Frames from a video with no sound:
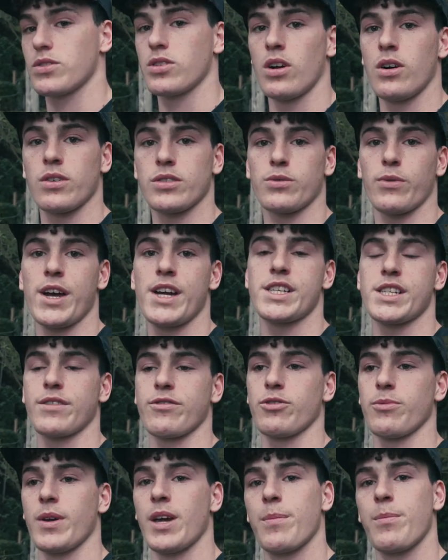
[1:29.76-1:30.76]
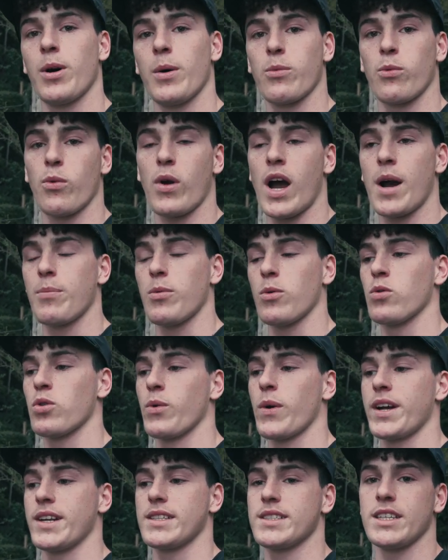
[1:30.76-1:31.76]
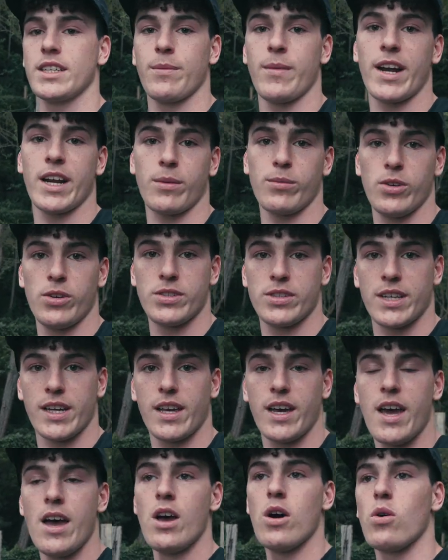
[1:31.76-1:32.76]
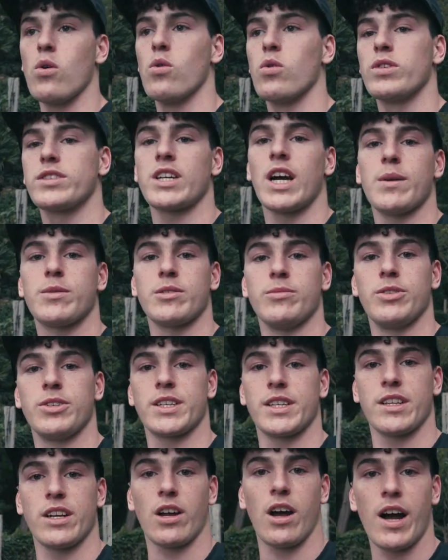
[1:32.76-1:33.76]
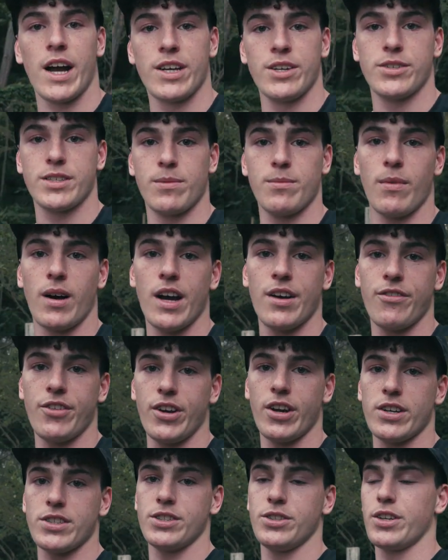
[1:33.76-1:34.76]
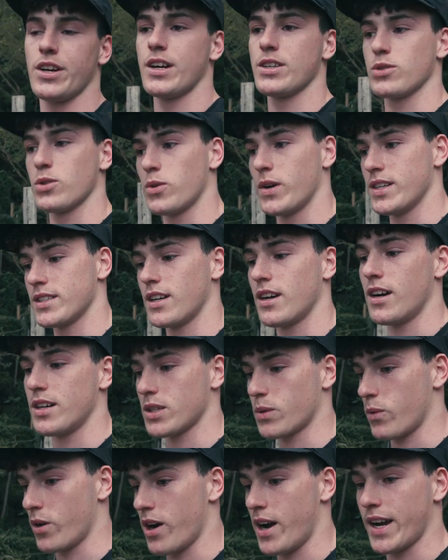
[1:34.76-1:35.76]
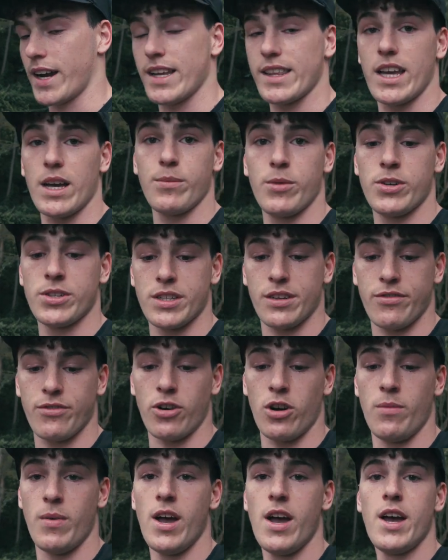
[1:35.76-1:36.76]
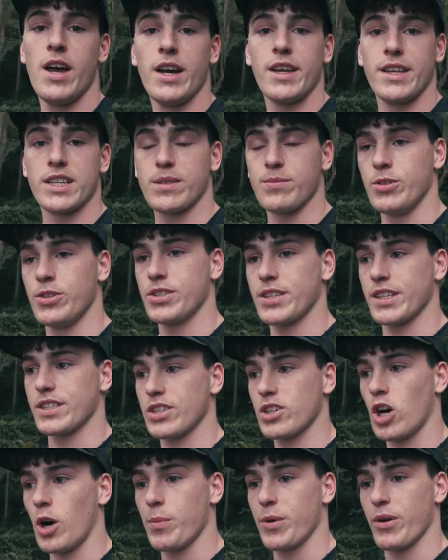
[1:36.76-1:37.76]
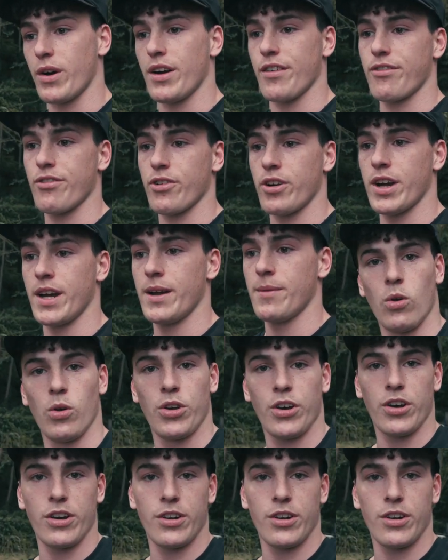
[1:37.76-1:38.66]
songs ranging from hip-hop, rap, all the way to cinematic music, all the types of music that I use in my videos, and you guys always ask where I get that music from. This music is copyright free. All you